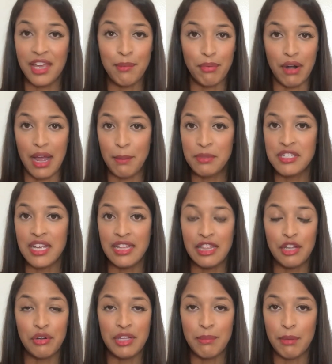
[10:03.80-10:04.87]
props. I
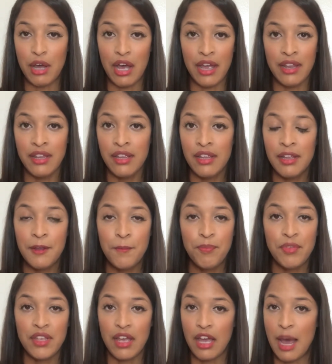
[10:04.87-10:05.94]
literally bought
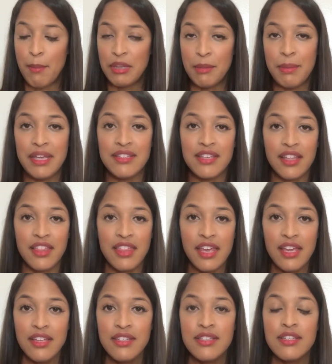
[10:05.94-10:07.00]
a couple of basic
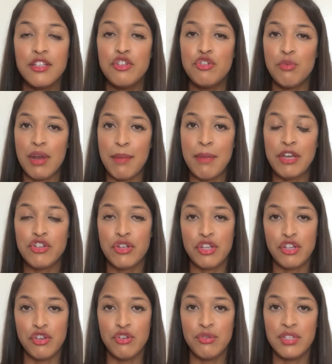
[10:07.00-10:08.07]
things. You do want to make sure that
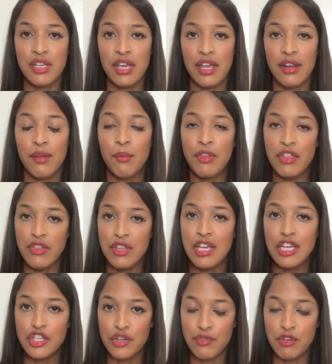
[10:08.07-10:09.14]
you're using it within the
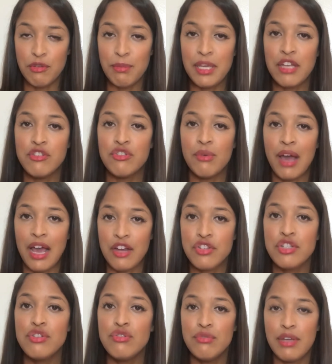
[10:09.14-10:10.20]
interview because you
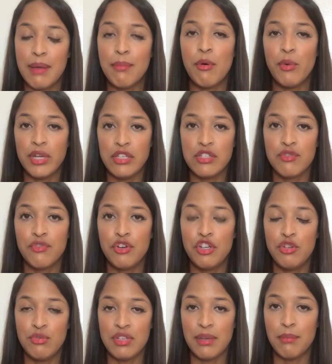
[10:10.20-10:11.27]
actually do get points for
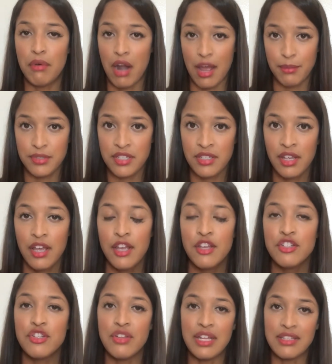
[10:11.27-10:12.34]
using props.
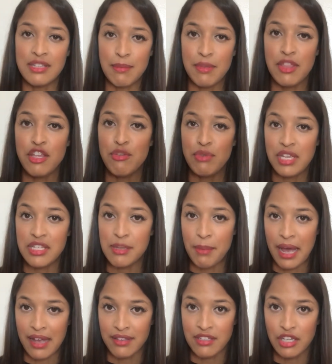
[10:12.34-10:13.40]
So that's something that you need to
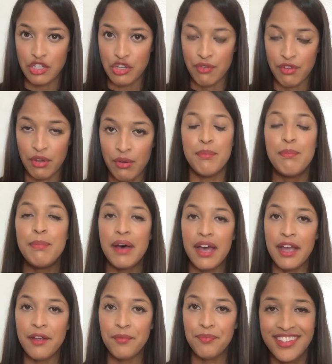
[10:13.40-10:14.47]
pass the interview,
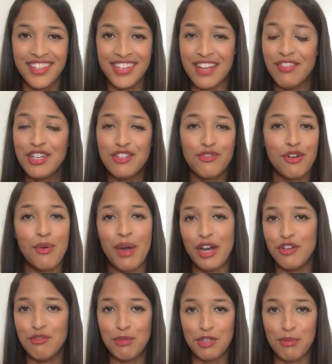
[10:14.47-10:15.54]
but it definitely doesn't require
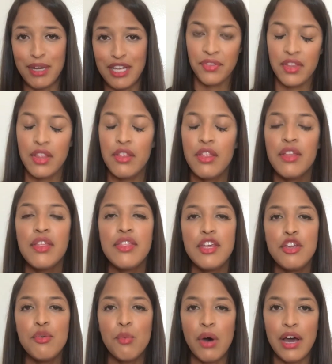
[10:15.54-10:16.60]
too much money. The other thing
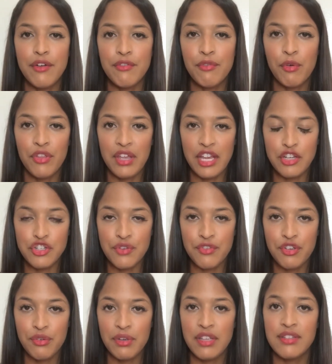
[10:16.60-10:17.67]
you want for the
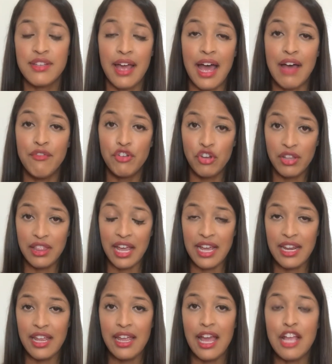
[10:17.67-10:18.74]
interview is to have good
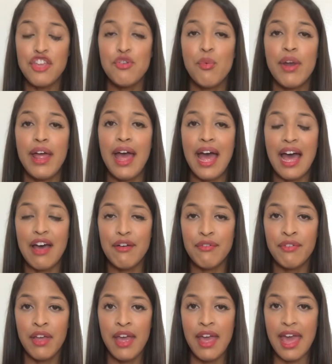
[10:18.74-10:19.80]
lighting, and you want to have
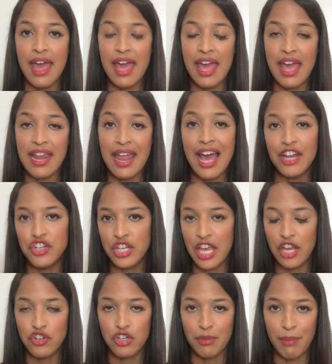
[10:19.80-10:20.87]
an
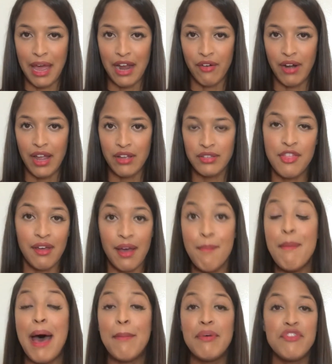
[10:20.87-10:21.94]
educational background. A
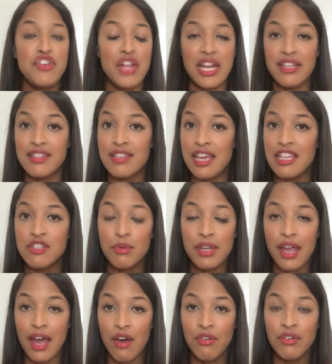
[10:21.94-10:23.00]
map of the United States would
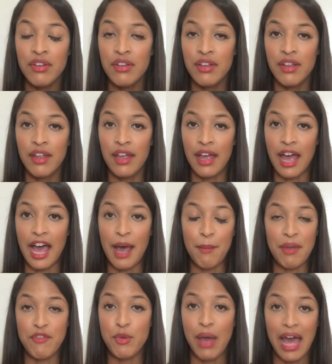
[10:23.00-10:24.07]
count
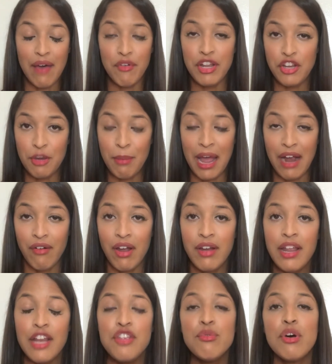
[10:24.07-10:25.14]
if you have it in your
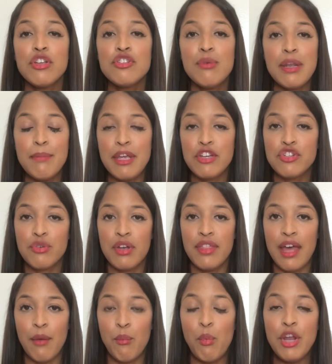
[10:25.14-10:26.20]
background. And you also want to make sure
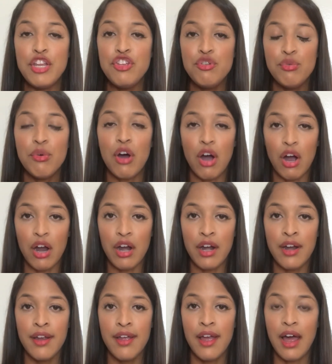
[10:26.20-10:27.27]
that when you are
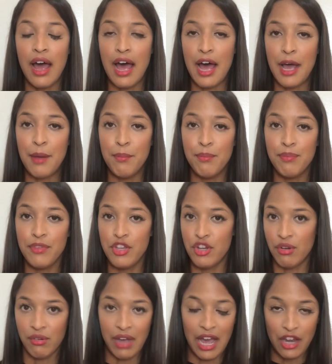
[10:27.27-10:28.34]

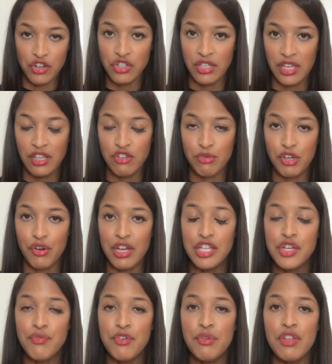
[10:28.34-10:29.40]
actually doing your
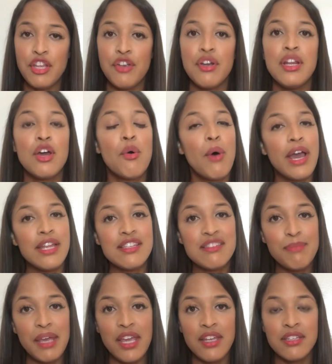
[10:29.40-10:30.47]
interview, that you're in a quiet
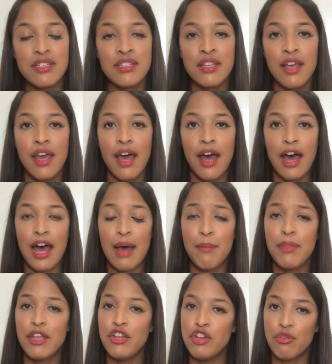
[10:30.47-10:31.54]
space,
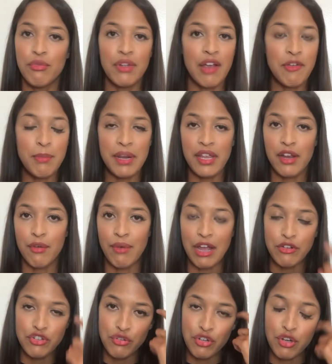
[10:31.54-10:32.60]
that everybody
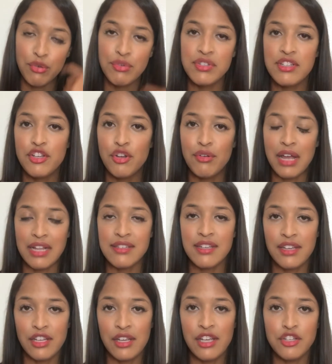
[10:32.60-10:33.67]
around you knows not
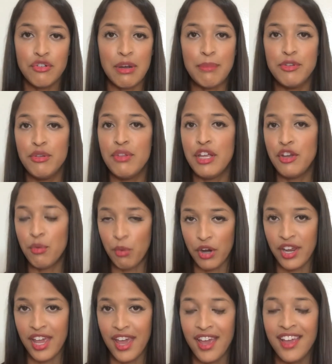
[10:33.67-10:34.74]
to interrupt you, that you're
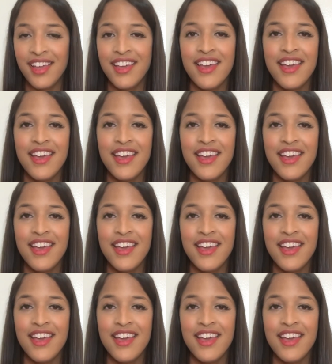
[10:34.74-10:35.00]
working,